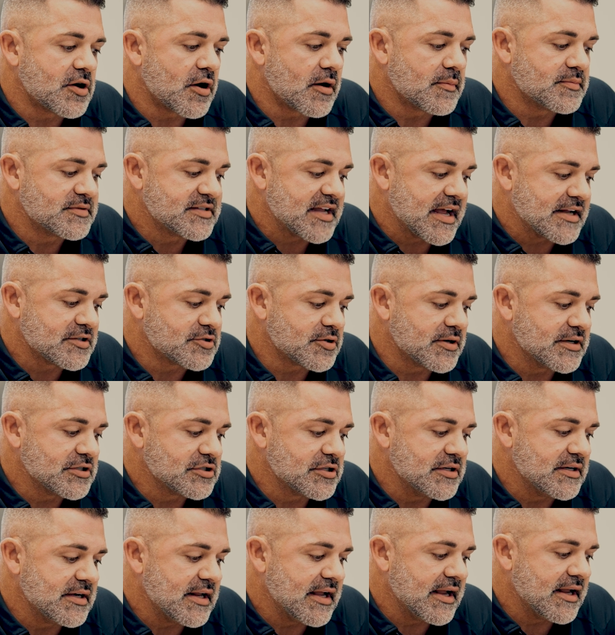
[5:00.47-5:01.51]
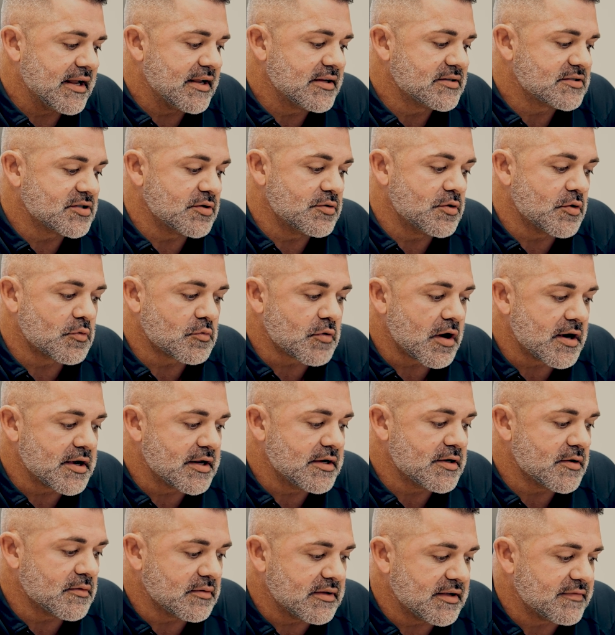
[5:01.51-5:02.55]
carb saturation day. So no
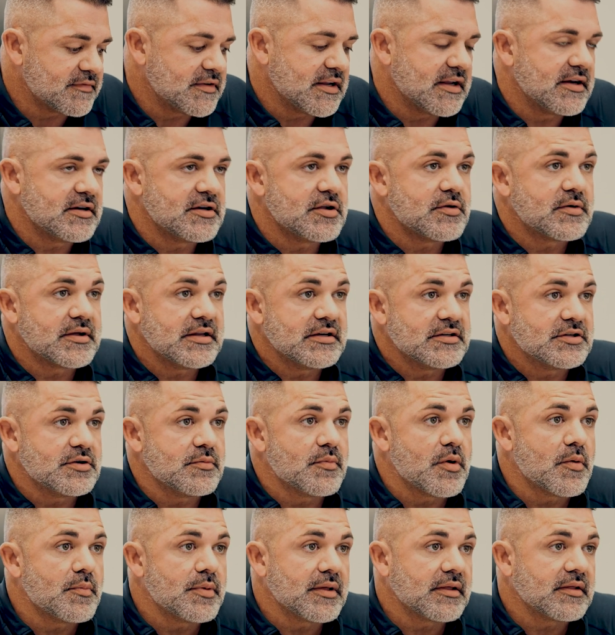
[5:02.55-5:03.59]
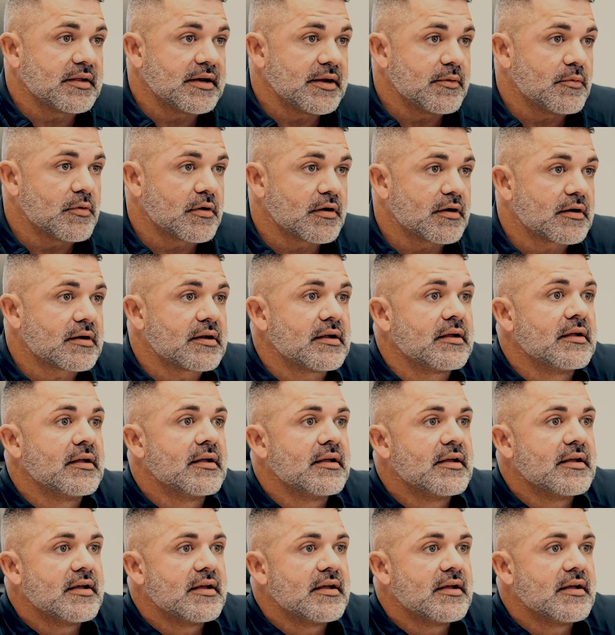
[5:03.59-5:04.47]
running, no lifting. You can do mobility work.